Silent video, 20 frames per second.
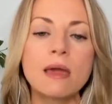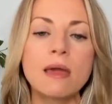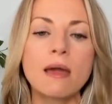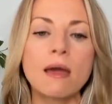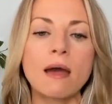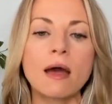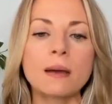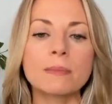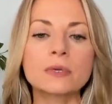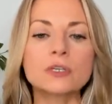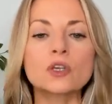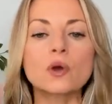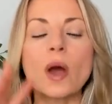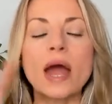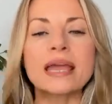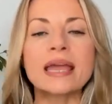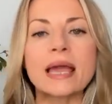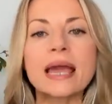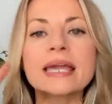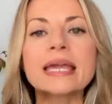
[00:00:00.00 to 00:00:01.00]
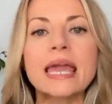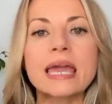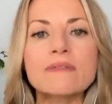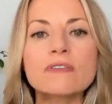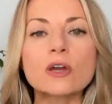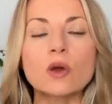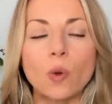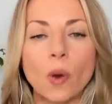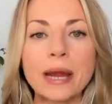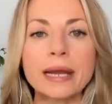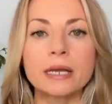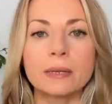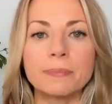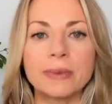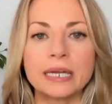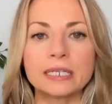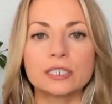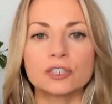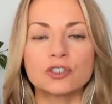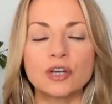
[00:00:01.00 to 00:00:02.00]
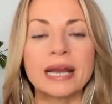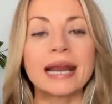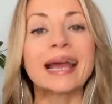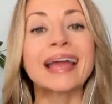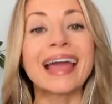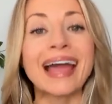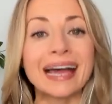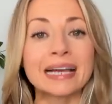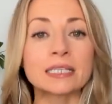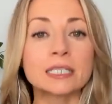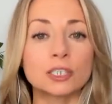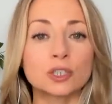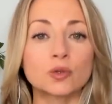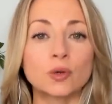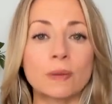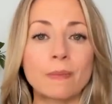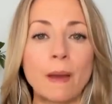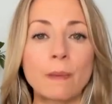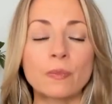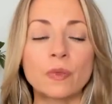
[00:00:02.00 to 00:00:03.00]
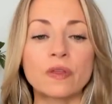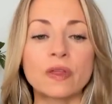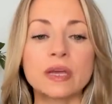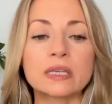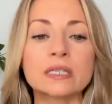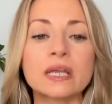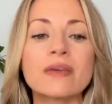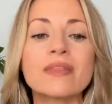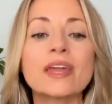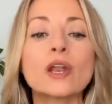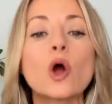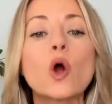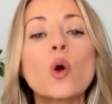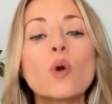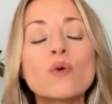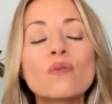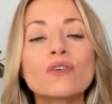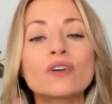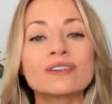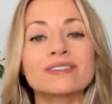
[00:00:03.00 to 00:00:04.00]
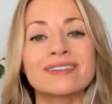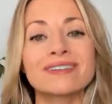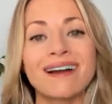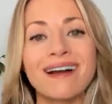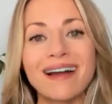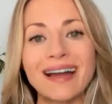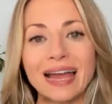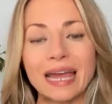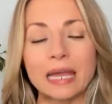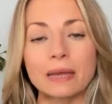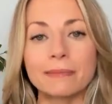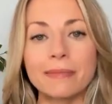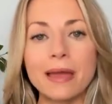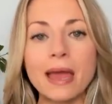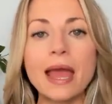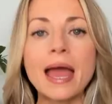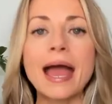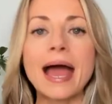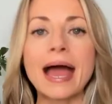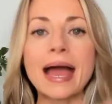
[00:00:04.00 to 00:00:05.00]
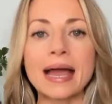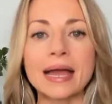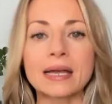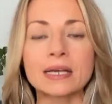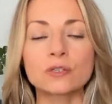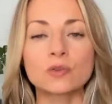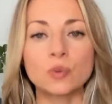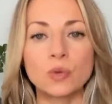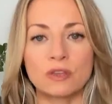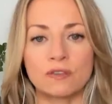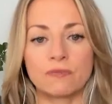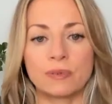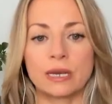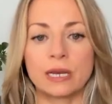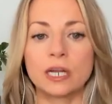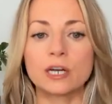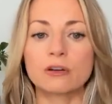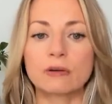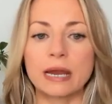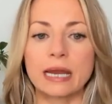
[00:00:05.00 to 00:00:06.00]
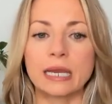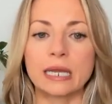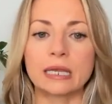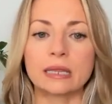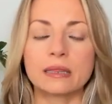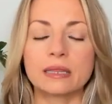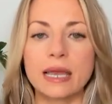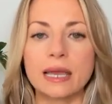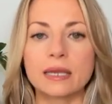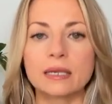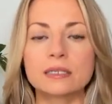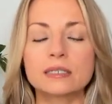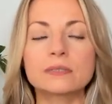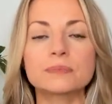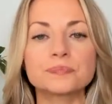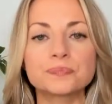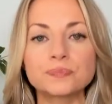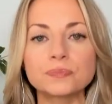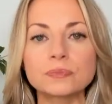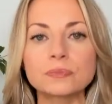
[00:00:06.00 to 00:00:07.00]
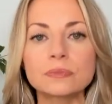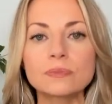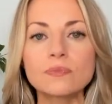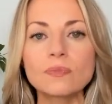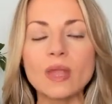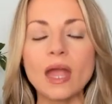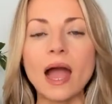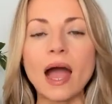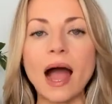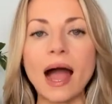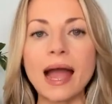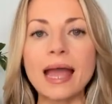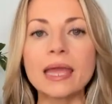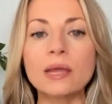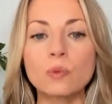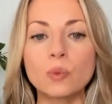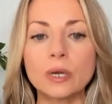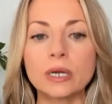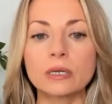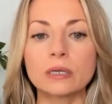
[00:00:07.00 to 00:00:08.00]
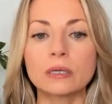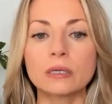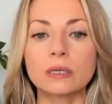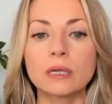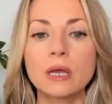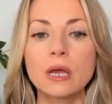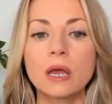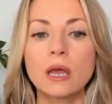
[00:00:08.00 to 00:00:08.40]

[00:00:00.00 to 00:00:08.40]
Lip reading: So I gave it quite a bit to train. I asked it to remember this. And then over time, as we've been iterating things, I will